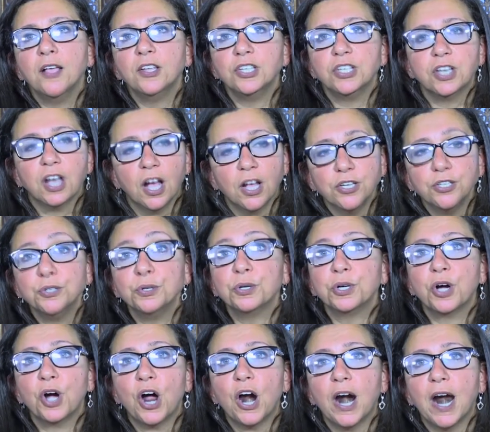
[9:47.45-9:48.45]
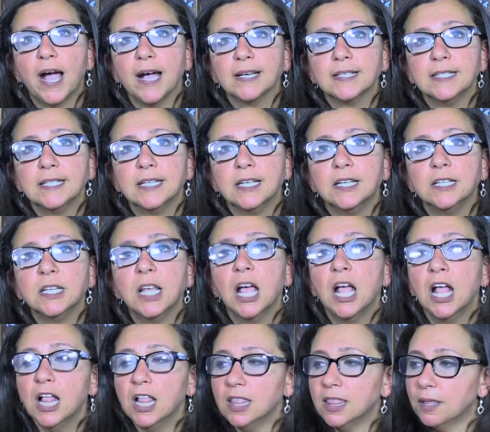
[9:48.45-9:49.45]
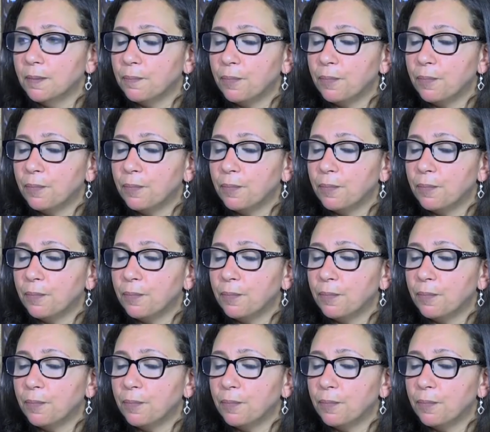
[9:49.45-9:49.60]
She got into a car accident, the